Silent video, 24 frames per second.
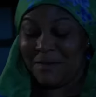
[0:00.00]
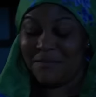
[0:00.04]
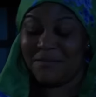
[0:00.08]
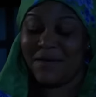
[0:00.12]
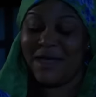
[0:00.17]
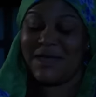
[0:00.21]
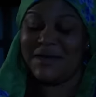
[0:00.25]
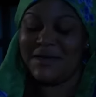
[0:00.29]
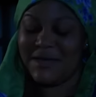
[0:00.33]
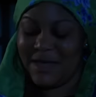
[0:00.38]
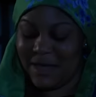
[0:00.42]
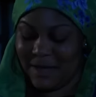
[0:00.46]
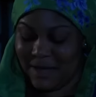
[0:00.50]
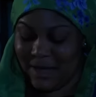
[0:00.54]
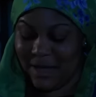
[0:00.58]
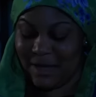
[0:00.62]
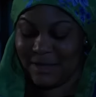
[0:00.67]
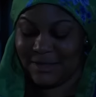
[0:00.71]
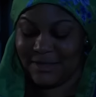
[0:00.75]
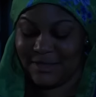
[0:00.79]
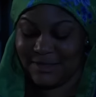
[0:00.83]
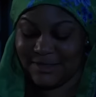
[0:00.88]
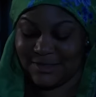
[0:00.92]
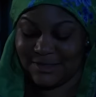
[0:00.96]
My dear,
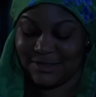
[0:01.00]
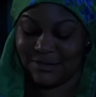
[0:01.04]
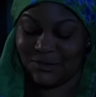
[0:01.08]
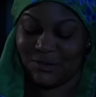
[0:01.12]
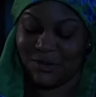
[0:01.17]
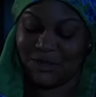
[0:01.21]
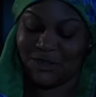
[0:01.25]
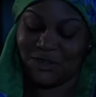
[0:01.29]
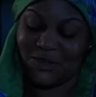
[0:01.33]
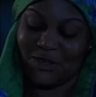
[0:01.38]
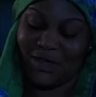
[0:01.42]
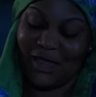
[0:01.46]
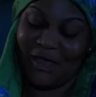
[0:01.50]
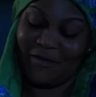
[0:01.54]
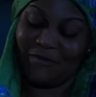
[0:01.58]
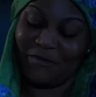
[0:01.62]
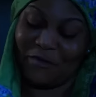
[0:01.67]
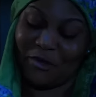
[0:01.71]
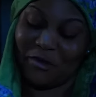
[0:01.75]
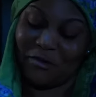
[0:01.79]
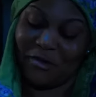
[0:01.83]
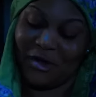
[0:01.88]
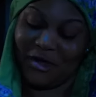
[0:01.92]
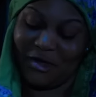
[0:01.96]
add this to what you have
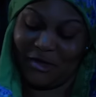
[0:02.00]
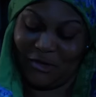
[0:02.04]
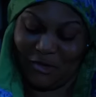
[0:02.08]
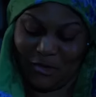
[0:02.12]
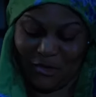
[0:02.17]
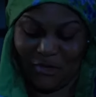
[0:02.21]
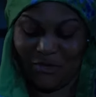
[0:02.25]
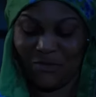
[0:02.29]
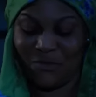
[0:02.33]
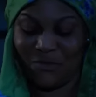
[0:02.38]
already.